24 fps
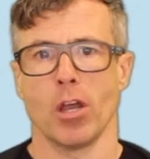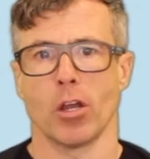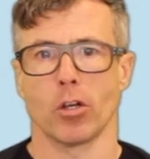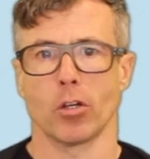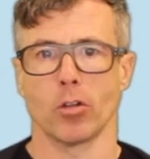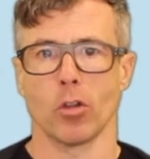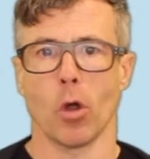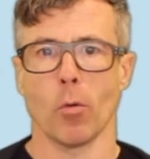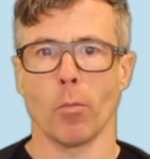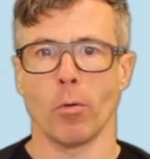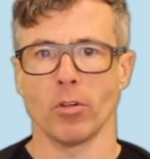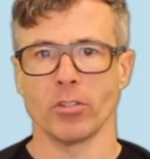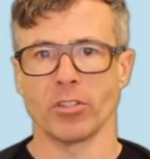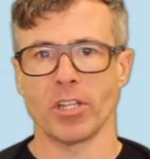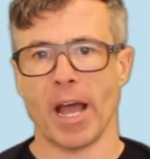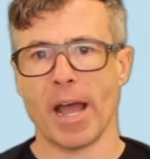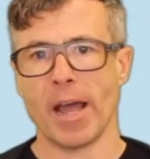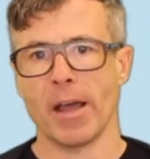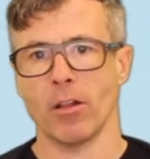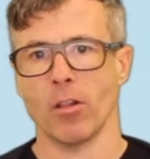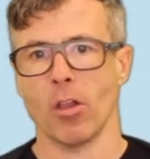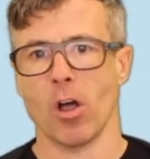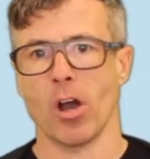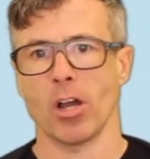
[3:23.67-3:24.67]
Global
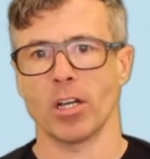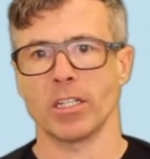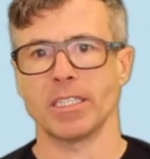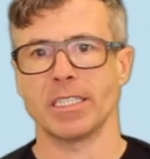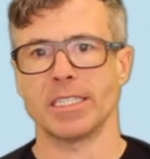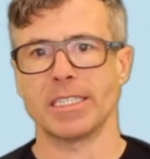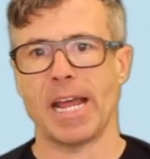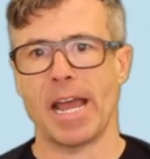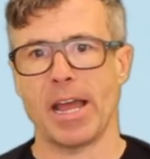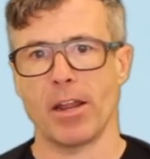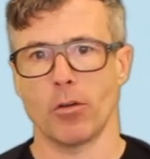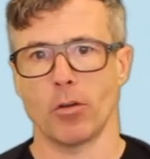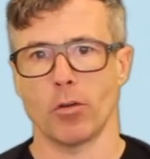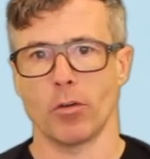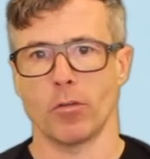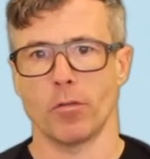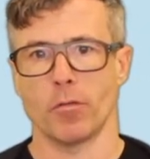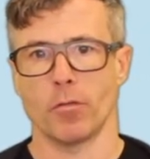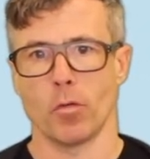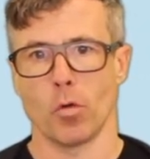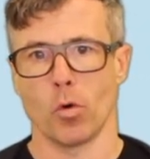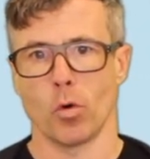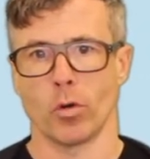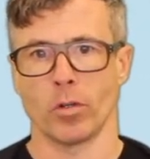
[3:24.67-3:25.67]
Dialogue standard
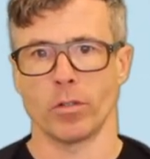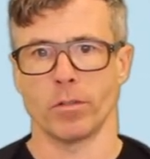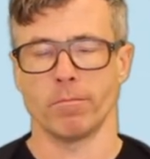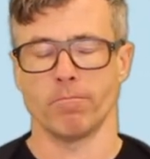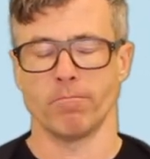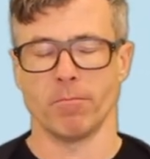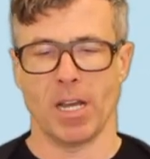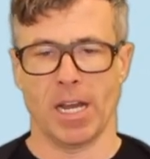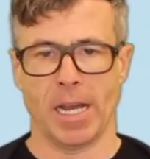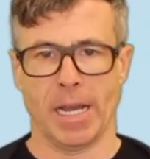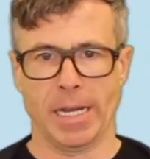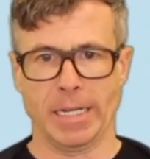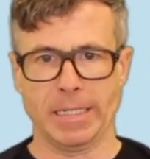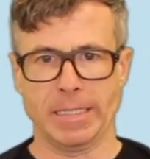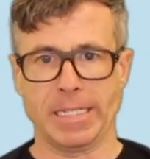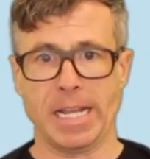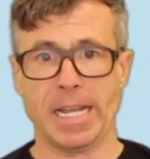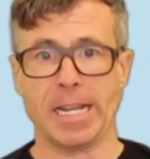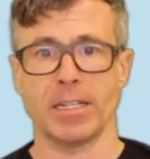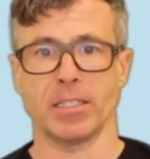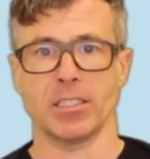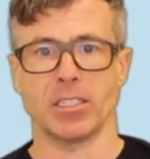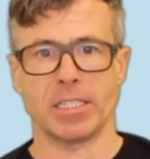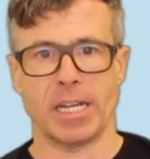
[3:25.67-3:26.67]
for
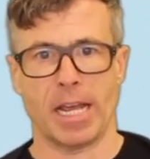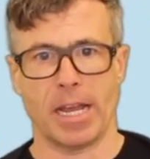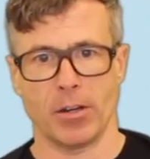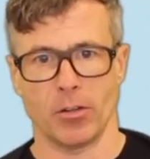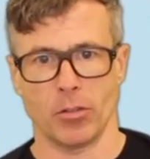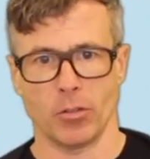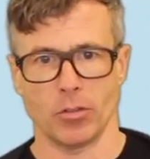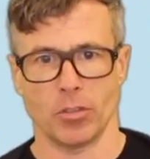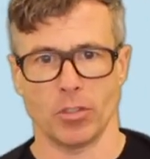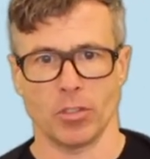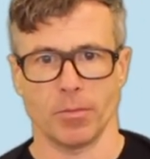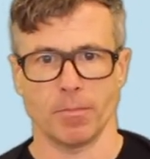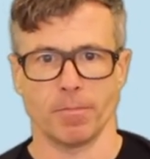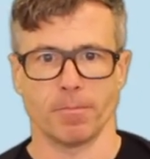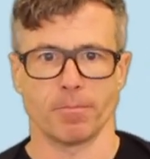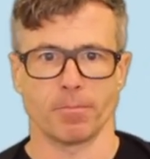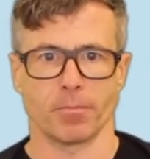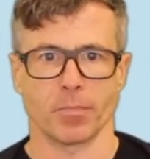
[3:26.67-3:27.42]
data standards.